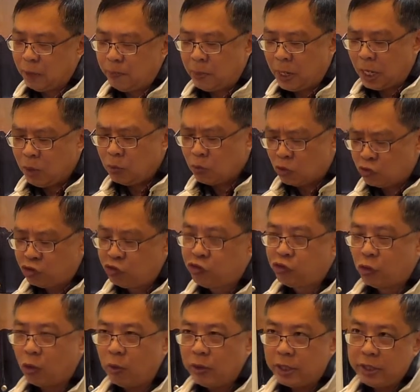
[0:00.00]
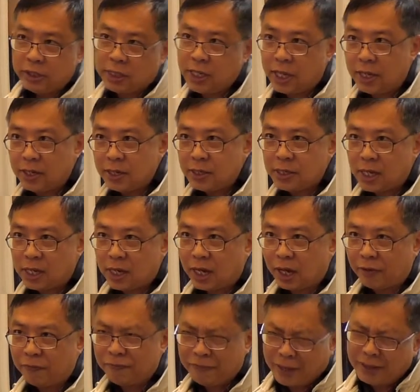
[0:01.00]
the pain was so intense that
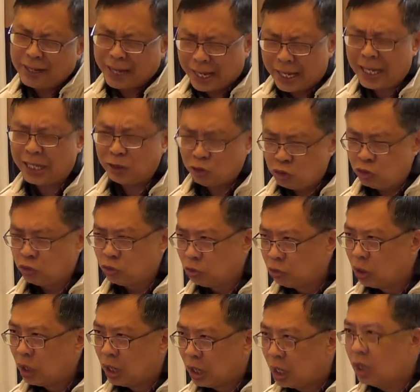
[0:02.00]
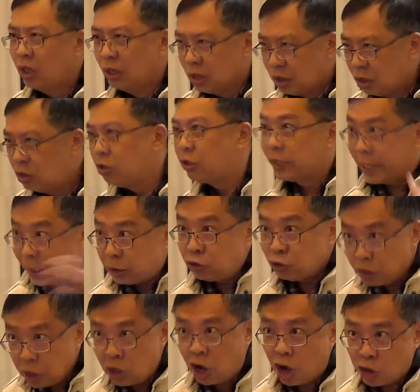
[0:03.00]
I felt I had to, you know, get
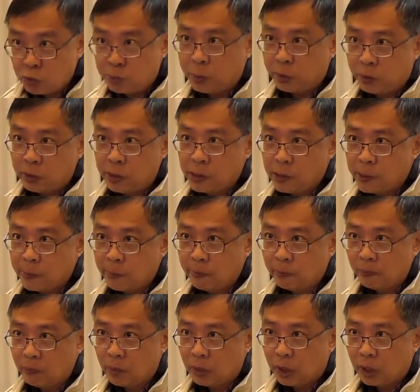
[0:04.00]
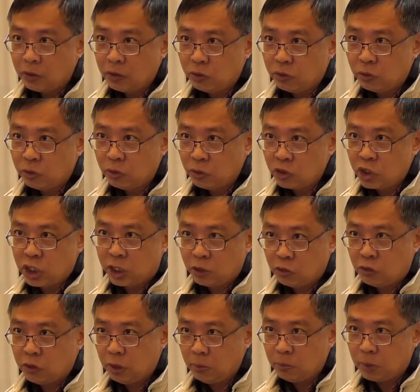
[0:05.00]
to the hospital, right, to
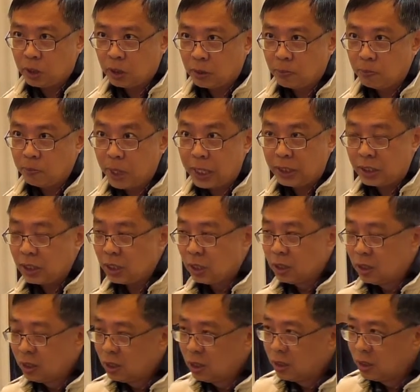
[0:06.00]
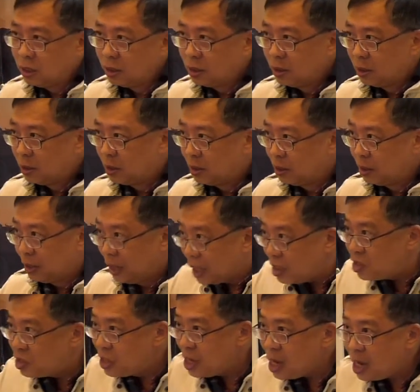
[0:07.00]
seek treatment. But the
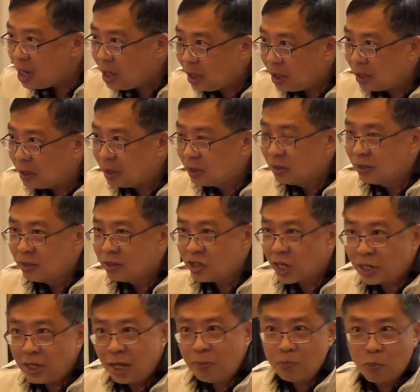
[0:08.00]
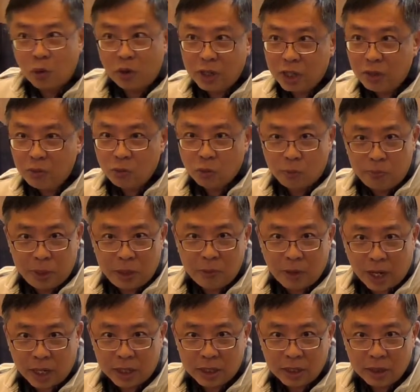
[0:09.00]
next day, Sunday morning, would be
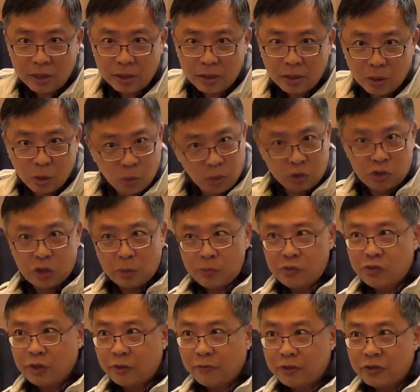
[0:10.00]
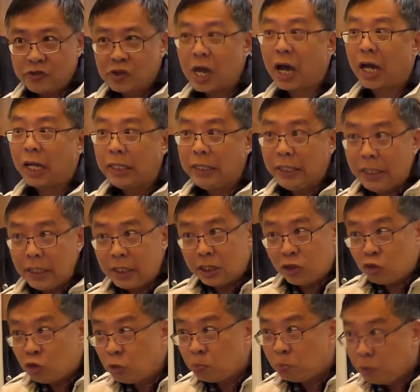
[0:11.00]
what? Worship service. I
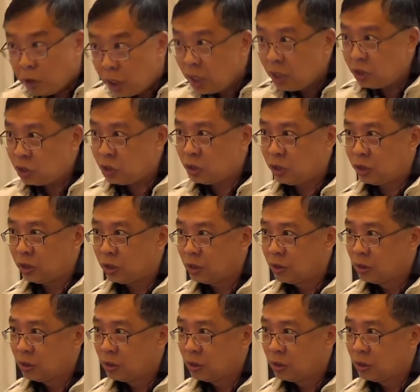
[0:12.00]
needed to preach.